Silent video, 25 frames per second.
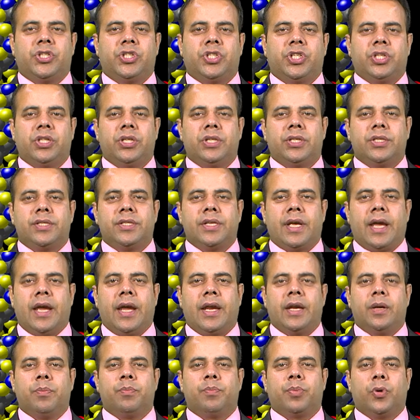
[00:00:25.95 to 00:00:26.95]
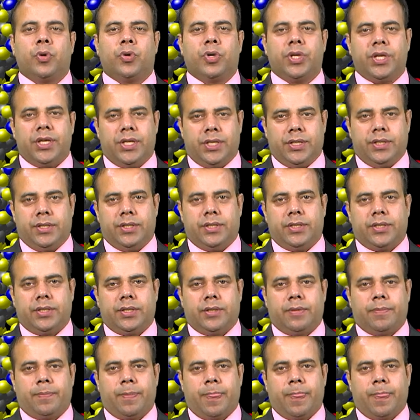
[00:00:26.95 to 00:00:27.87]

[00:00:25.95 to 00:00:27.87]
genes and proteins.